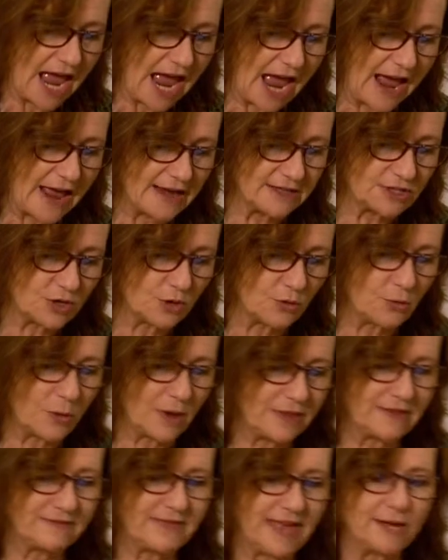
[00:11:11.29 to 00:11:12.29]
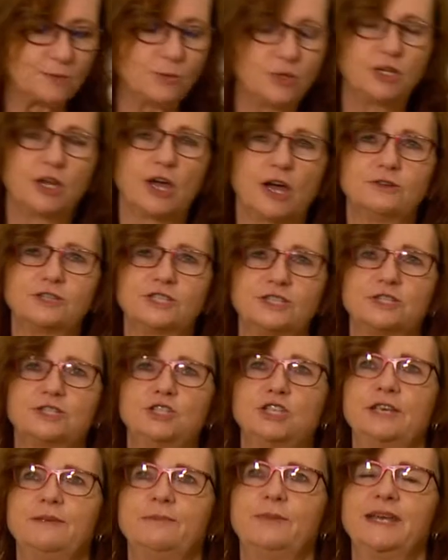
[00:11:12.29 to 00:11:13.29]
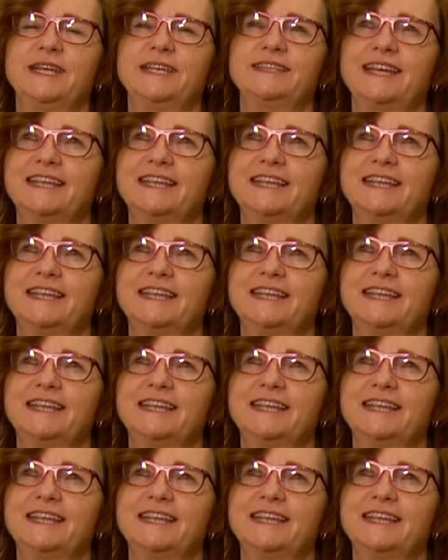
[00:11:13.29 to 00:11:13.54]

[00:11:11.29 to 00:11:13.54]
and whether they would go to the GP